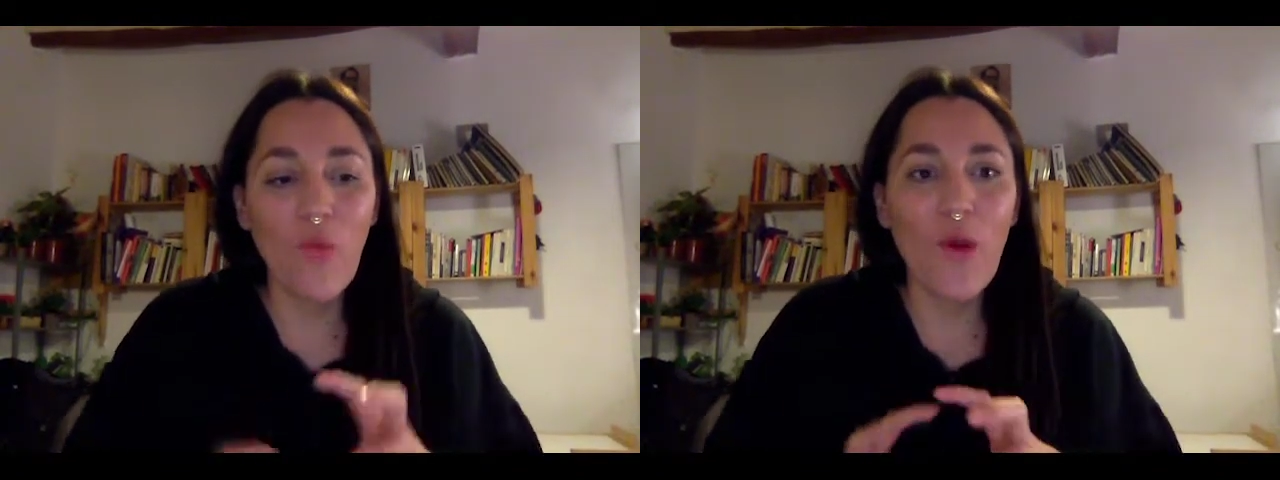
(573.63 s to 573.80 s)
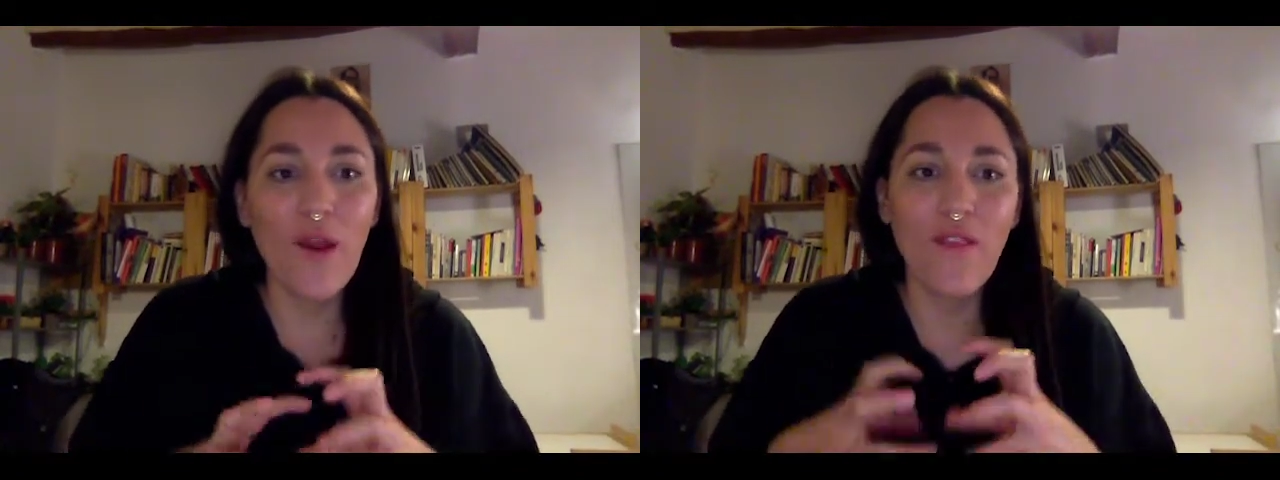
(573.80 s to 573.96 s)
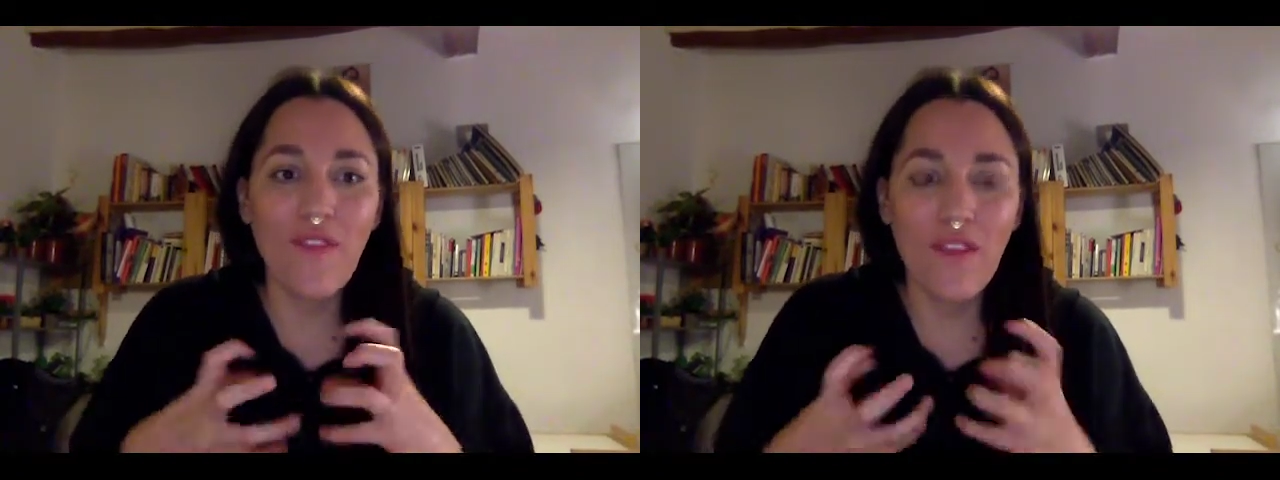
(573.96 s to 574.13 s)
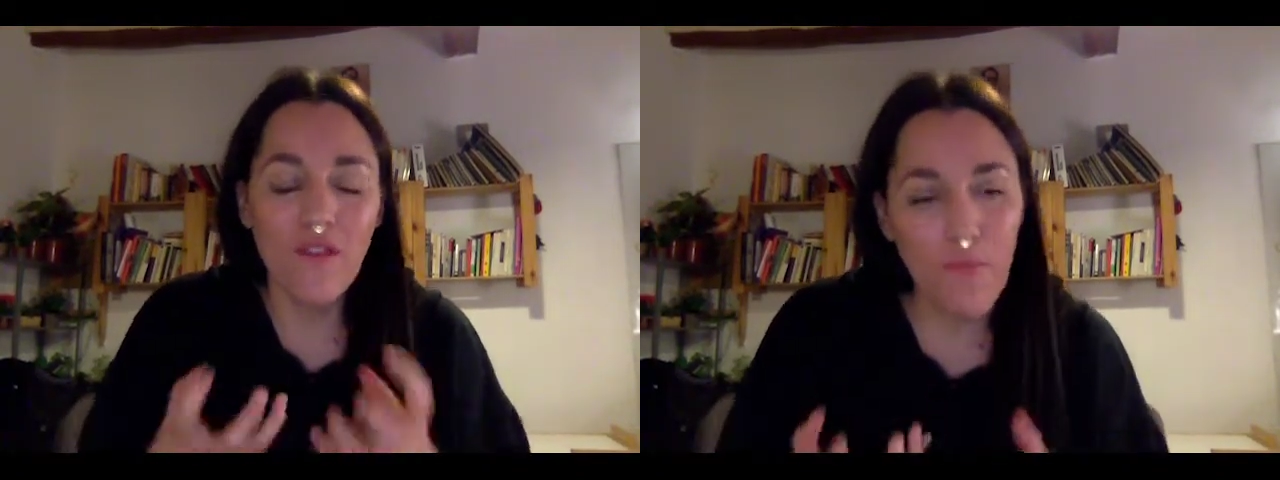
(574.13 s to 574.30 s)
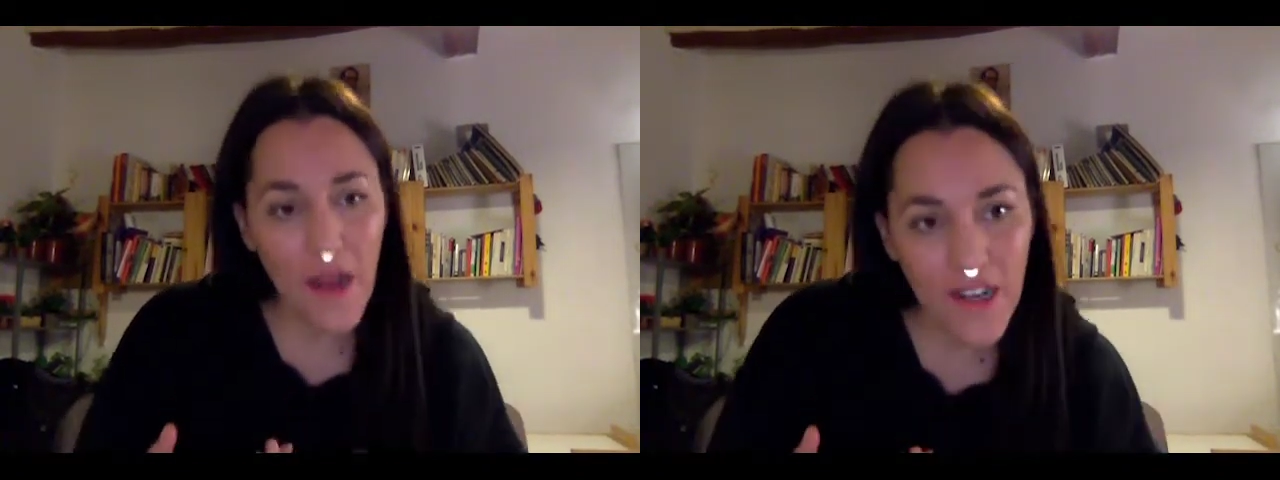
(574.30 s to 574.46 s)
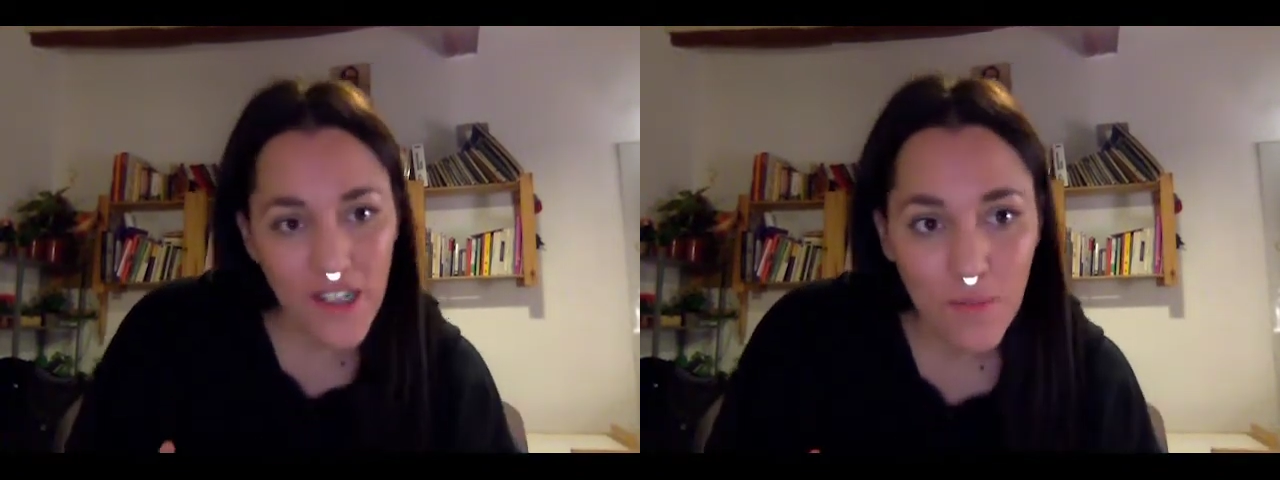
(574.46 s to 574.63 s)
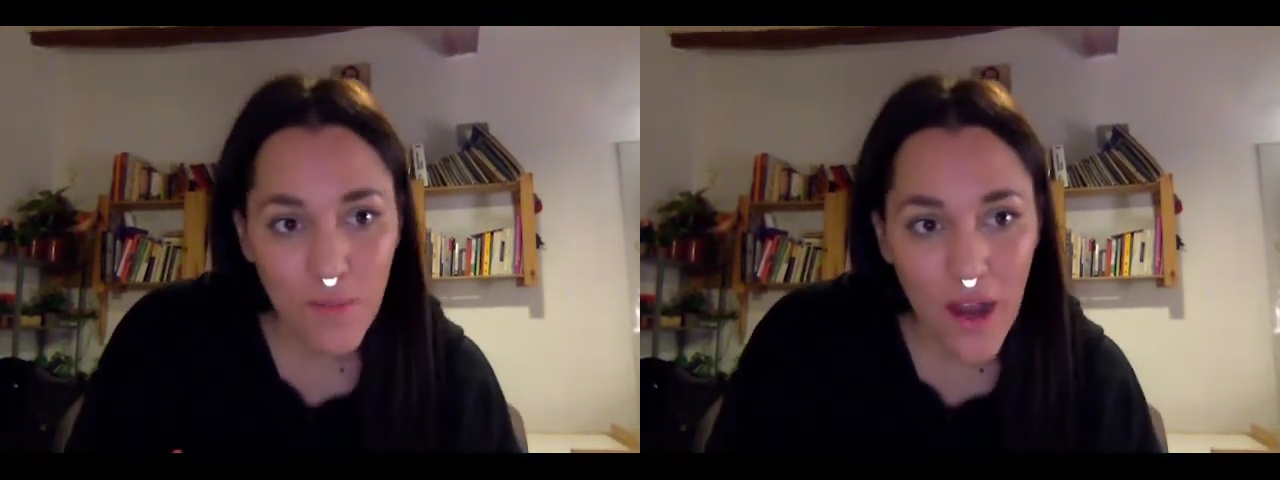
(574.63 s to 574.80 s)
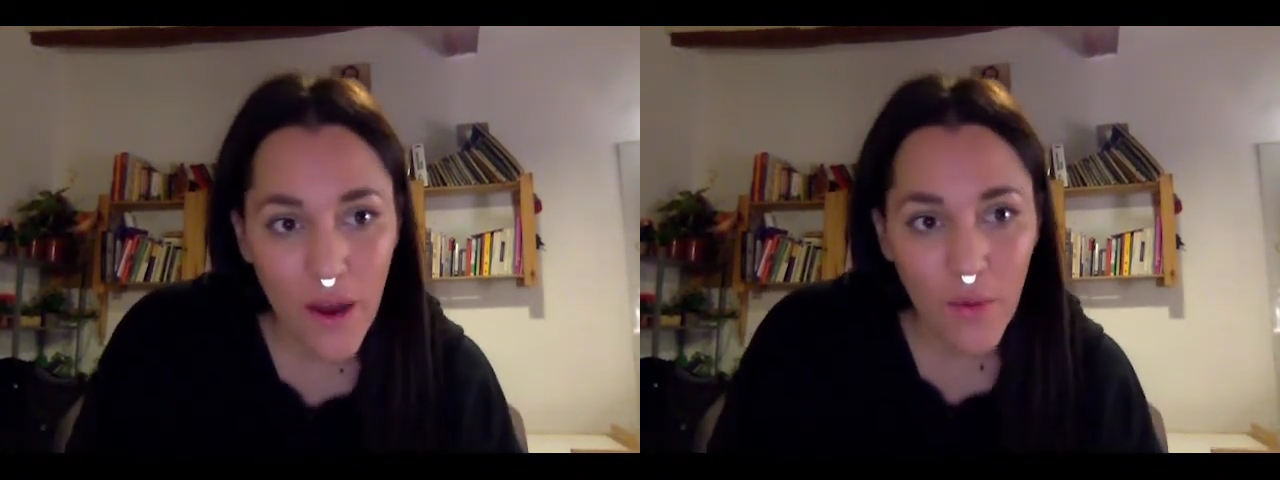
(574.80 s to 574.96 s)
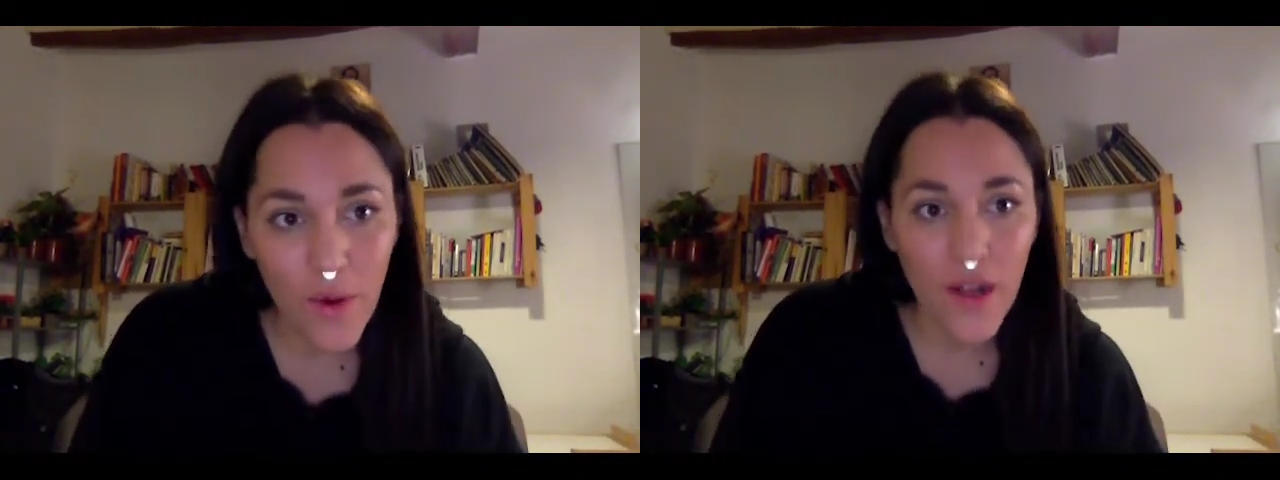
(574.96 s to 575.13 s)
in the Spanish
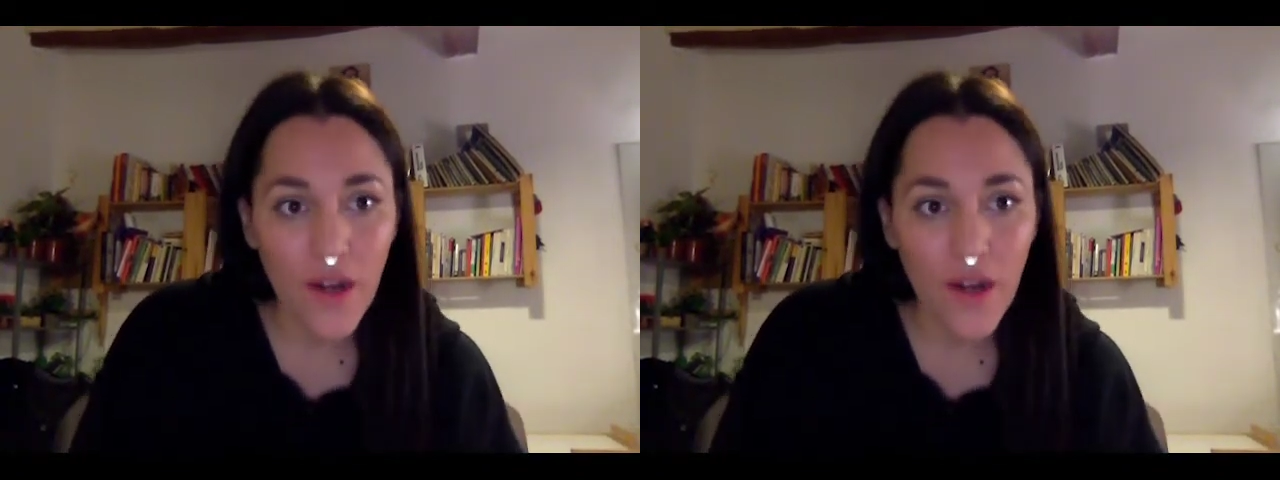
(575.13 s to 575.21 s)
power